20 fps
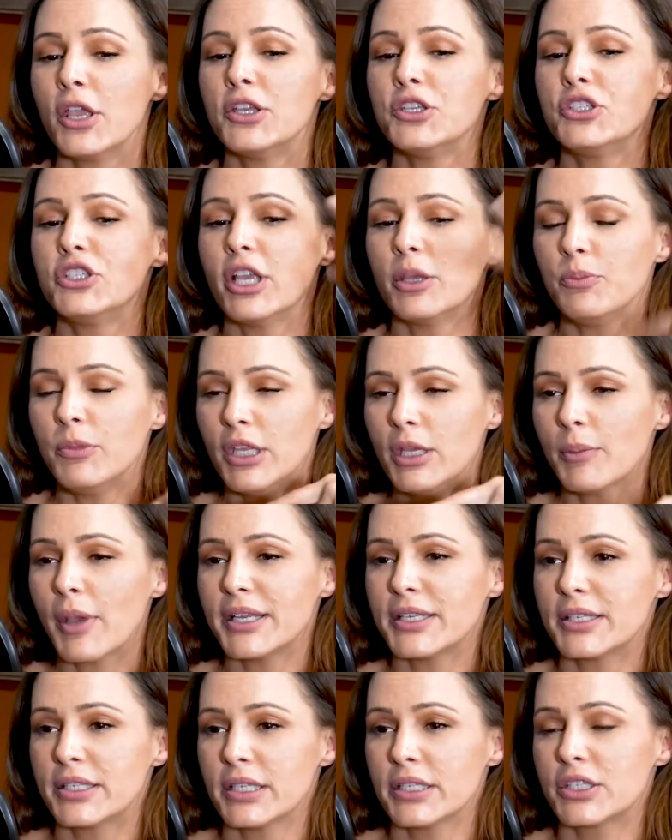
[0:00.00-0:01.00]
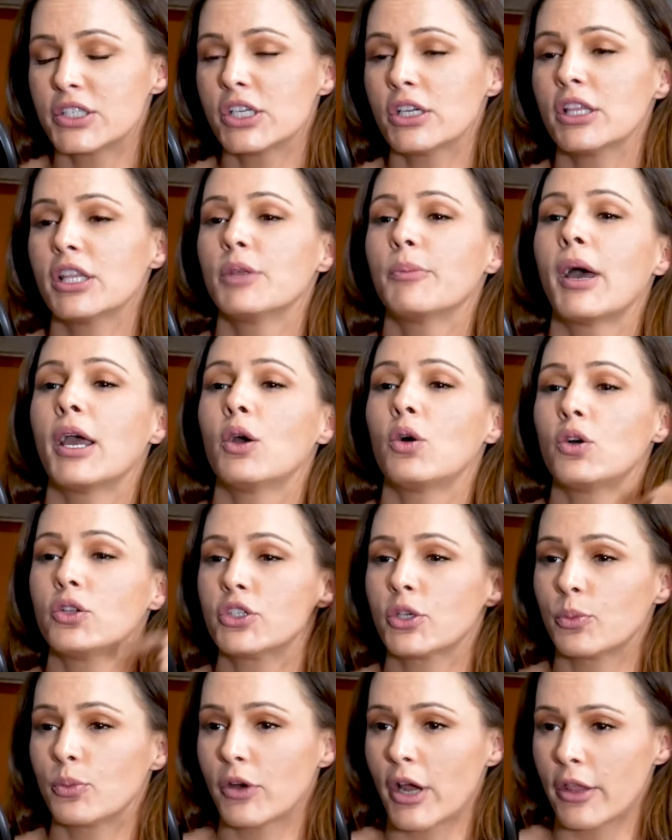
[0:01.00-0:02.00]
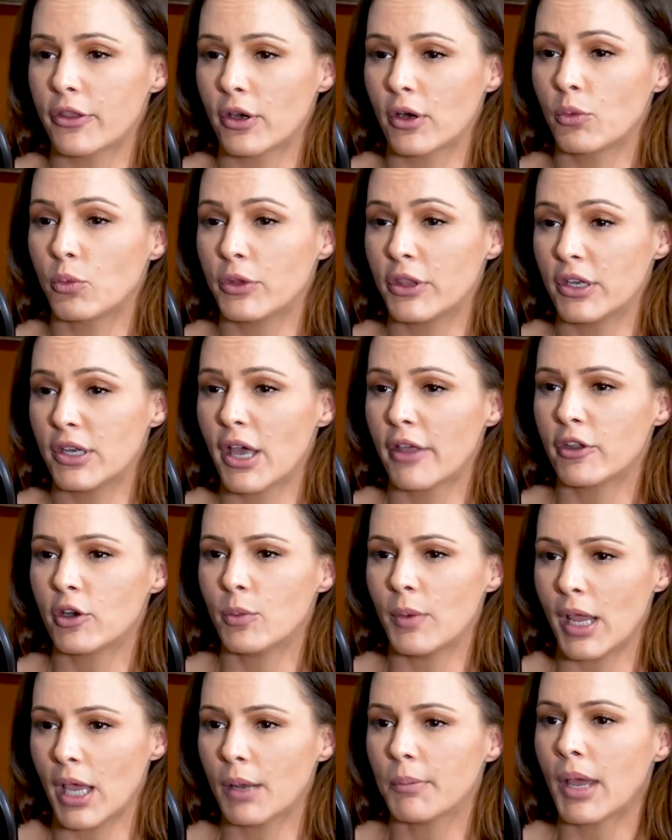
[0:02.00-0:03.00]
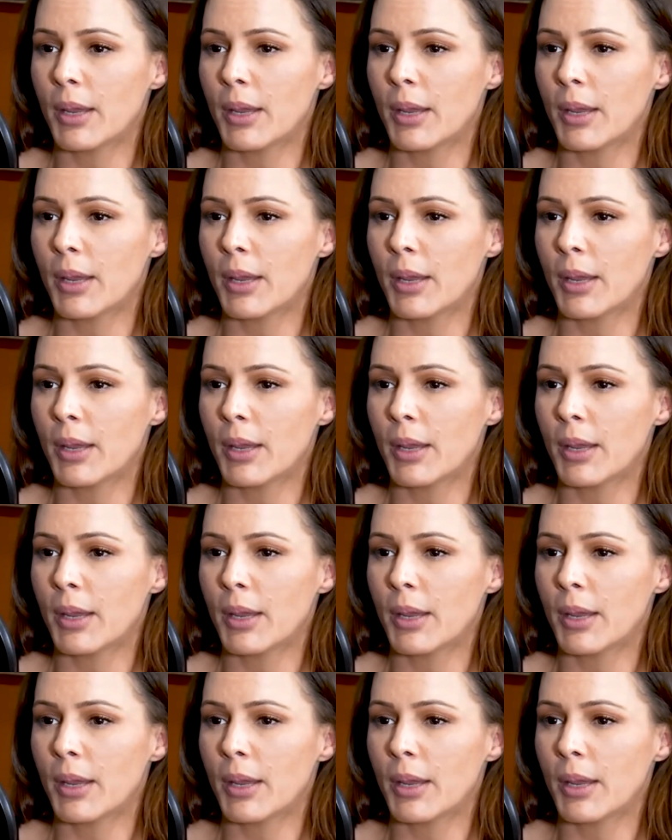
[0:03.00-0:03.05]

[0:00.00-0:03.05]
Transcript: me and my sister and then my older brother with another man.